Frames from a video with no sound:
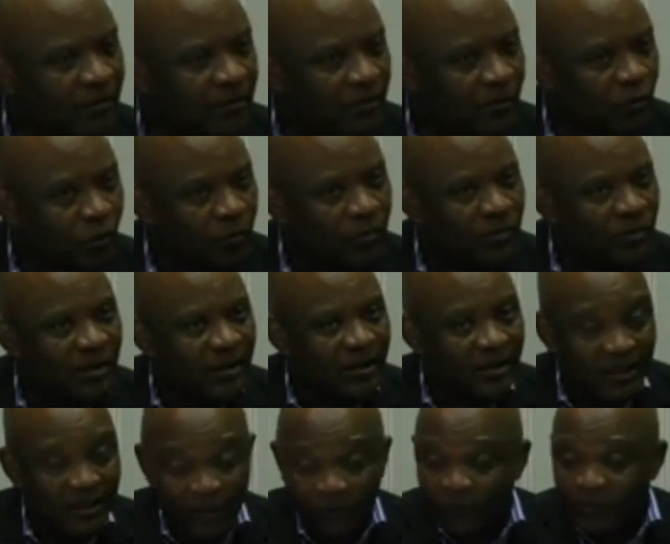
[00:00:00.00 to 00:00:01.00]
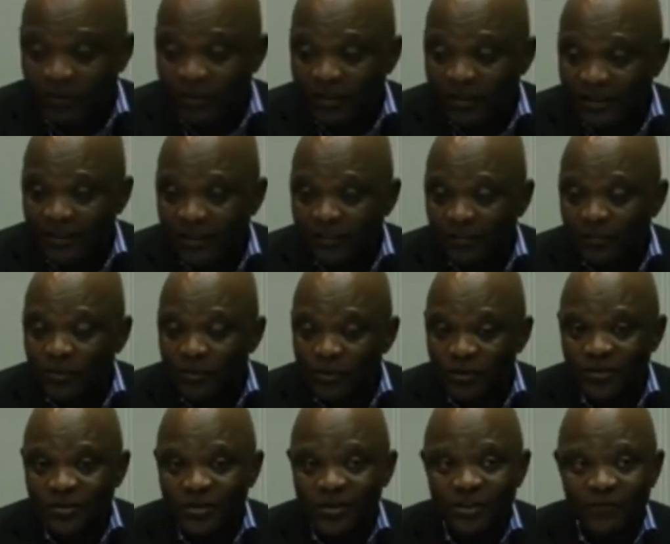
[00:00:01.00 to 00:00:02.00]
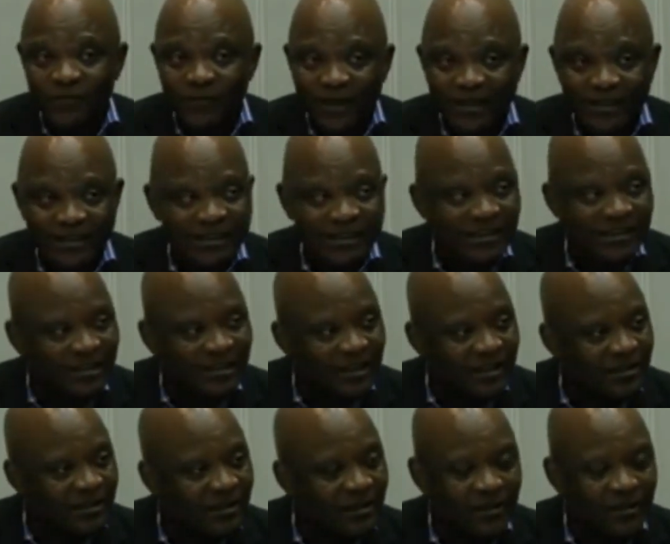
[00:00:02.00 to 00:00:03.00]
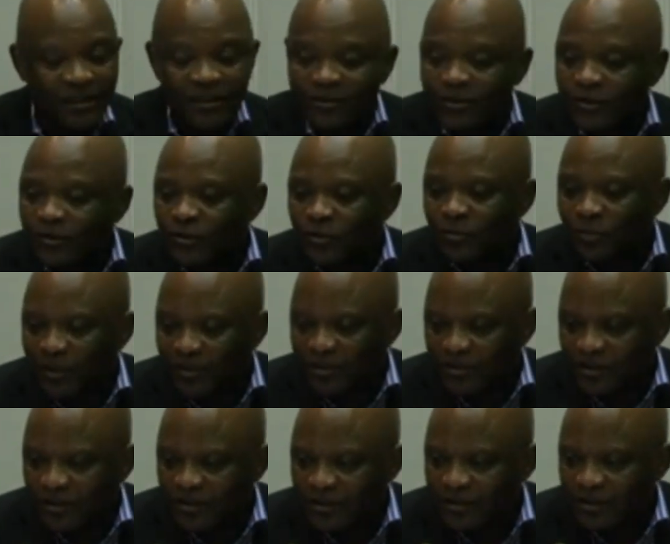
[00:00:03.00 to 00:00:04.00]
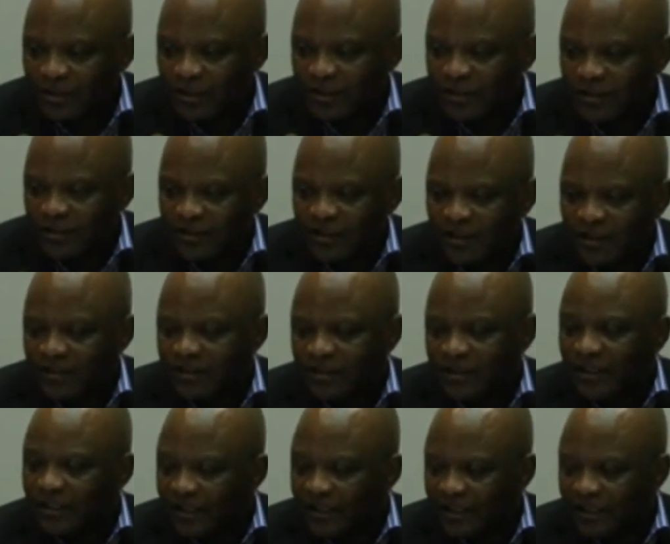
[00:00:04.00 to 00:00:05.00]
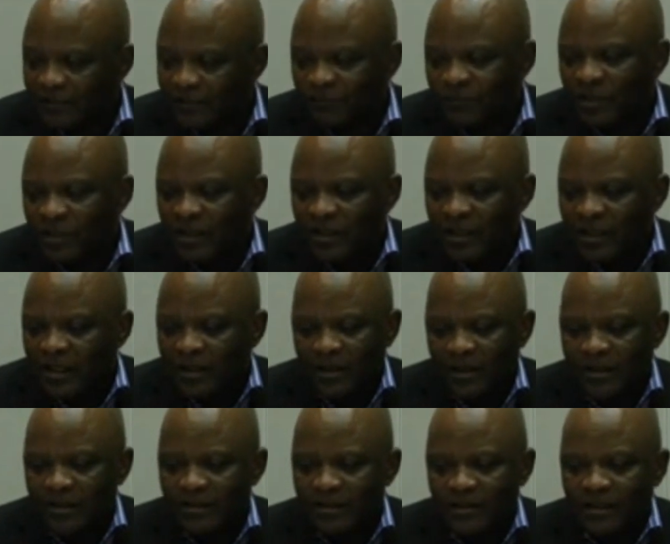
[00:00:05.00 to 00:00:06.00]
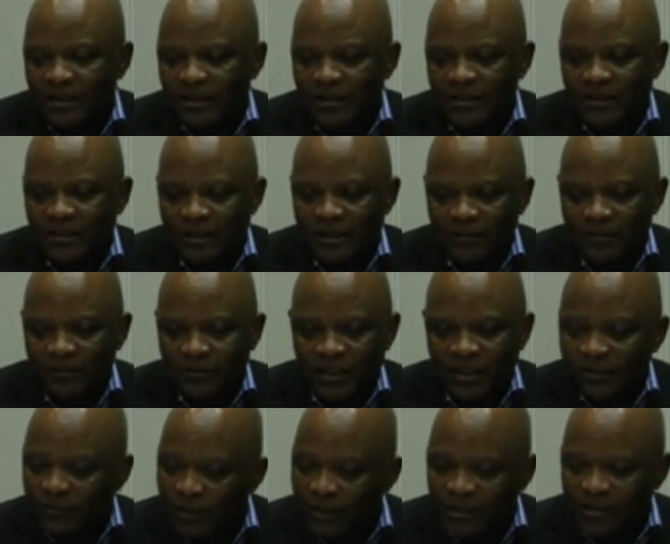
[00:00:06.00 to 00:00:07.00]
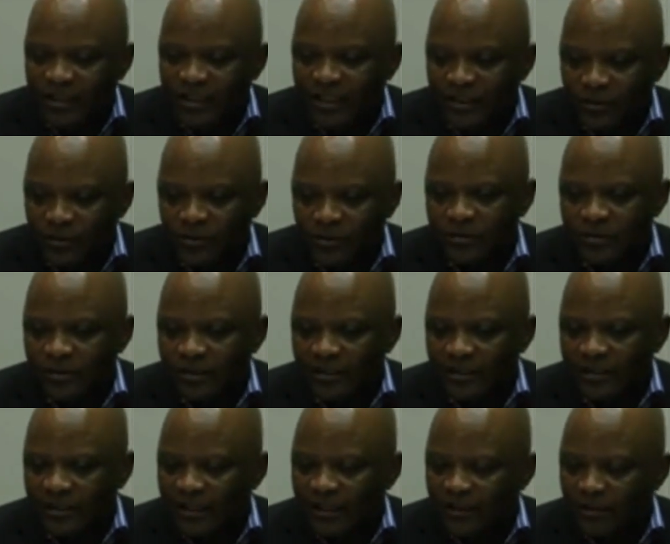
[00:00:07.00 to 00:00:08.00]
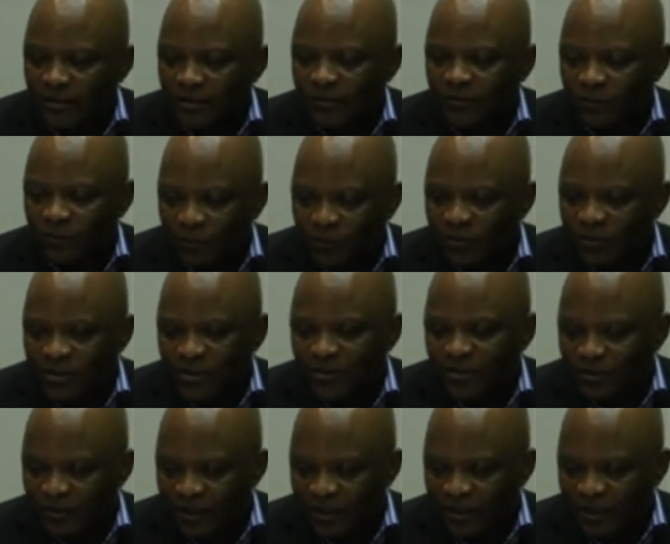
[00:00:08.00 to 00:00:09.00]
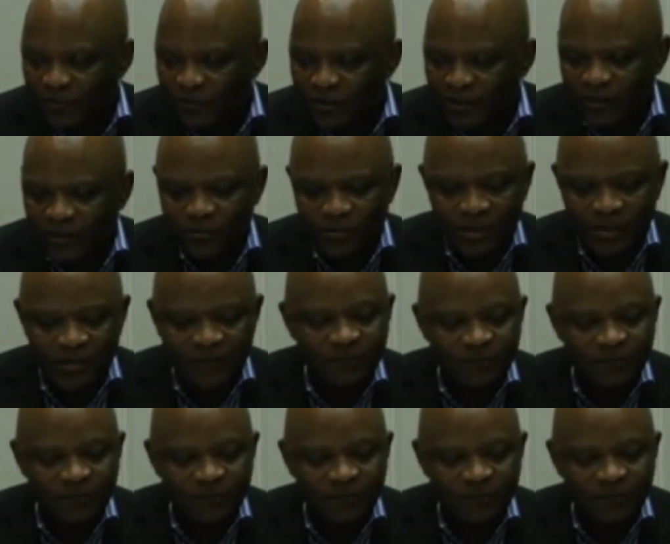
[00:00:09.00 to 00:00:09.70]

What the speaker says: group in Africa that produces vaccines is the Institut Pasteur in Senegal, and as far as I know, they are not focusing on that for now. But